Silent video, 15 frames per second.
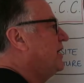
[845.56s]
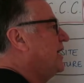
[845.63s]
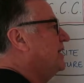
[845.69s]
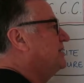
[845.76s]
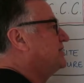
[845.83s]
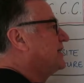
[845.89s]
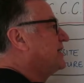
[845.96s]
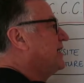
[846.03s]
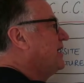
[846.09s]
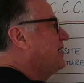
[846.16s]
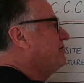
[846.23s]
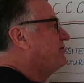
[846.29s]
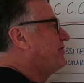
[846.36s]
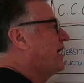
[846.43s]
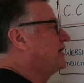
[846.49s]
is a
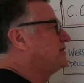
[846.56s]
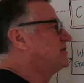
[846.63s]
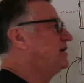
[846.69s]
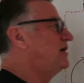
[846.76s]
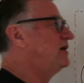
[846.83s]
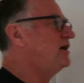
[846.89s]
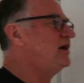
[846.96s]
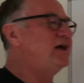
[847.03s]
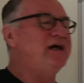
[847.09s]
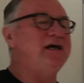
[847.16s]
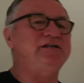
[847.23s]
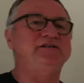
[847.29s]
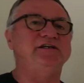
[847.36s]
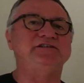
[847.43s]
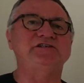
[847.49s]
key factor
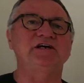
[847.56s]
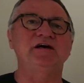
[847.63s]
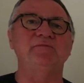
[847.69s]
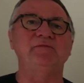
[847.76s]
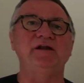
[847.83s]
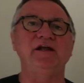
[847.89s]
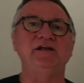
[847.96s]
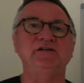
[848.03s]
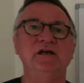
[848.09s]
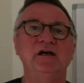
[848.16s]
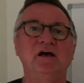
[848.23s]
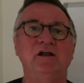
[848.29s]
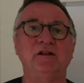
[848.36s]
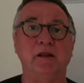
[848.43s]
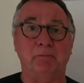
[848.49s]
in determining
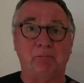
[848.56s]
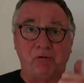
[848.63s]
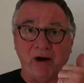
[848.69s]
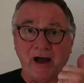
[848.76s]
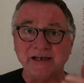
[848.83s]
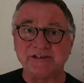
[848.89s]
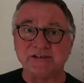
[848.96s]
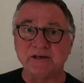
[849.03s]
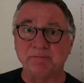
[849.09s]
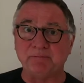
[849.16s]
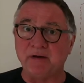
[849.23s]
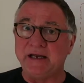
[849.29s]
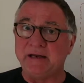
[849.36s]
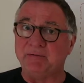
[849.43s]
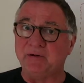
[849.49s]
the price that
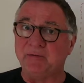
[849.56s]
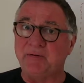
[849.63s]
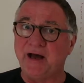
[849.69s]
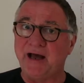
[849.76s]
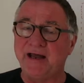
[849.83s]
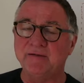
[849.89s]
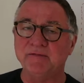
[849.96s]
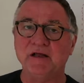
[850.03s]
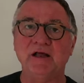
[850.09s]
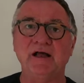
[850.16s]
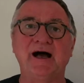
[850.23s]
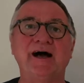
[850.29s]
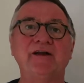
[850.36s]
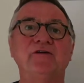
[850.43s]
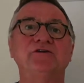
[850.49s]
people pay
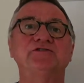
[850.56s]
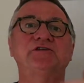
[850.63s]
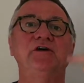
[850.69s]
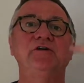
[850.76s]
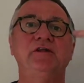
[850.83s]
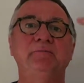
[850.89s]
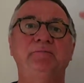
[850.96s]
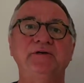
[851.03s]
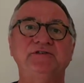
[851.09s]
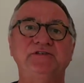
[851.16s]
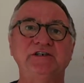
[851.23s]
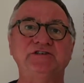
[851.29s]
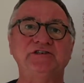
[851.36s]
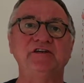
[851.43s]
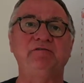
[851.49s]
and also the
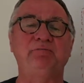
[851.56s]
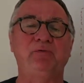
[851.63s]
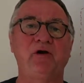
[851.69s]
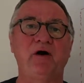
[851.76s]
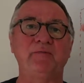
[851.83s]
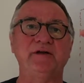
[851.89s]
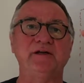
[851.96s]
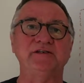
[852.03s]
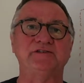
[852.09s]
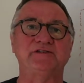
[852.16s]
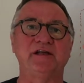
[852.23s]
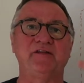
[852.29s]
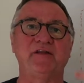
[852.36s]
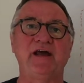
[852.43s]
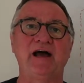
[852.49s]
position of prominence
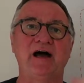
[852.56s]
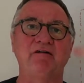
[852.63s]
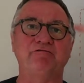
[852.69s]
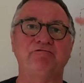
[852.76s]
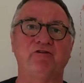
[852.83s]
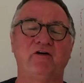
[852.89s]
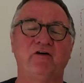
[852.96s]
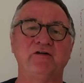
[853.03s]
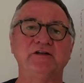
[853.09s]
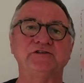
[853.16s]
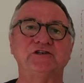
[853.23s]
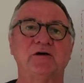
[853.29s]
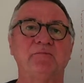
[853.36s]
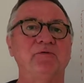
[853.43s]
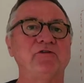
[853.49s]
that they have, 4 at the
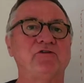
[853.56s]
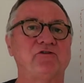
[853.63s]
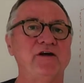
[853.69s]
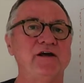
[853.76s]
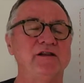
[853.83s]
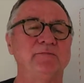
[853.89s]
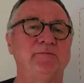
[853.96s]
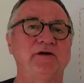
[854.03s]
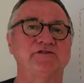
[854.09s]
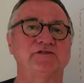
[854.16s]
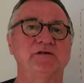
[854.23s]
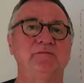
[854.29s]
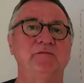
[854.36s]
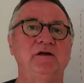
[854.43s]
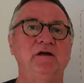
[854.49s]
top and 3 at the
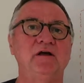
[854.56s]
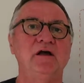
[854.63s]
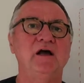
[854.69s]
bottom.